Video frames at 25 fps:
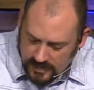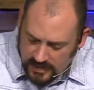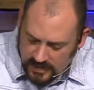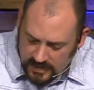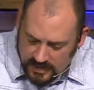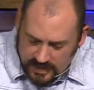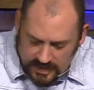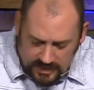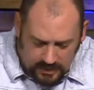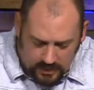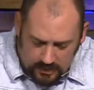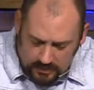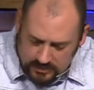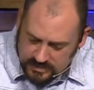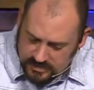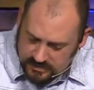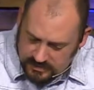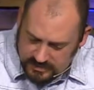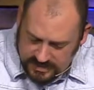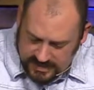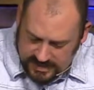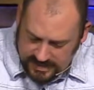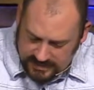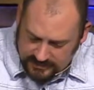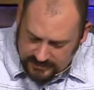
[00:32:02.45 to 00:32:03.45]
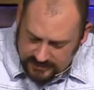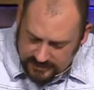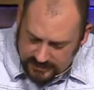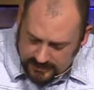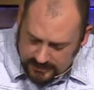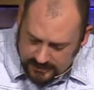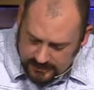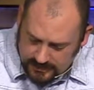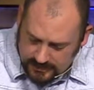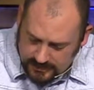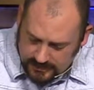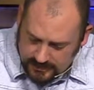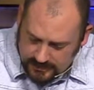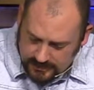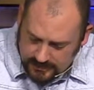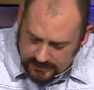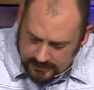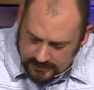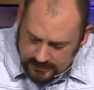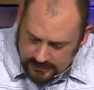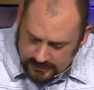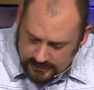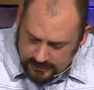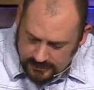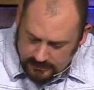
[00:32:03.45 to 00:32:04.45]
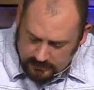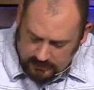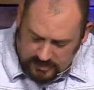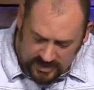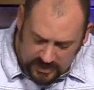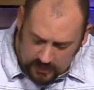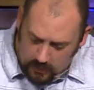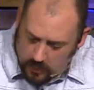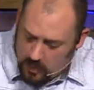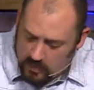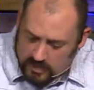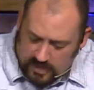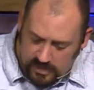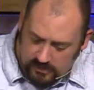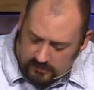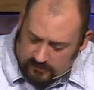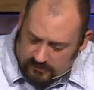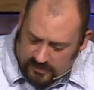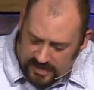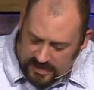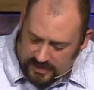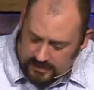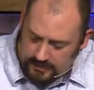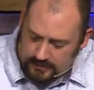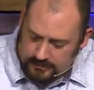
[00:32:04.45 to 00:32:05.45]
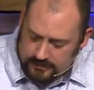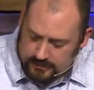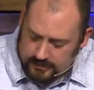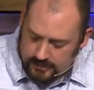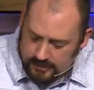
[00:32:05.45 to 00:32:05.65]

He knows you're ticked, but he won't intervene.